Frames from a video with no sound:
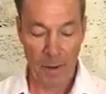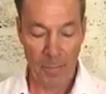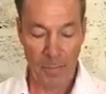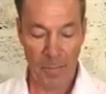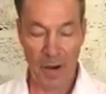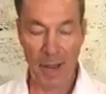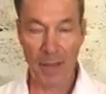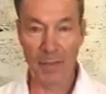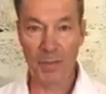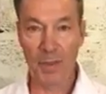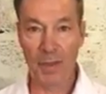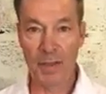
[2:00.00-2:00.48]

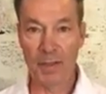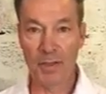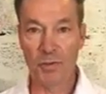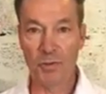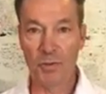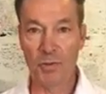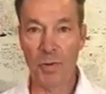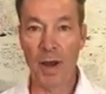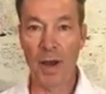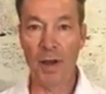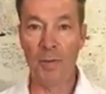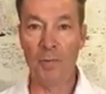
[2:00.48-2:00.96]
but I think the
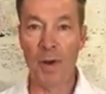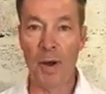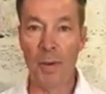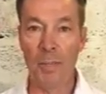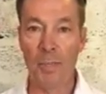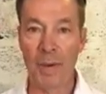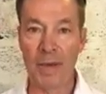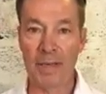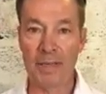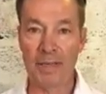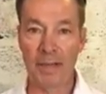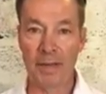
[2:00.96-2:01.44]
dry rub
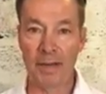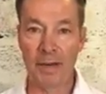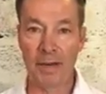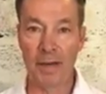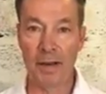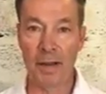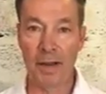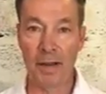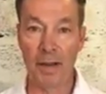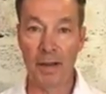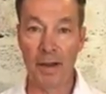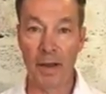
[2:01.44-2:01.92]
makes
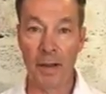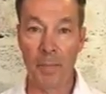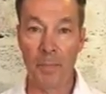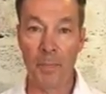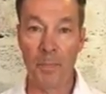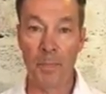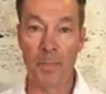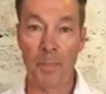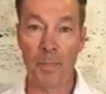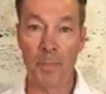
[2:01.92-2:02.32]
a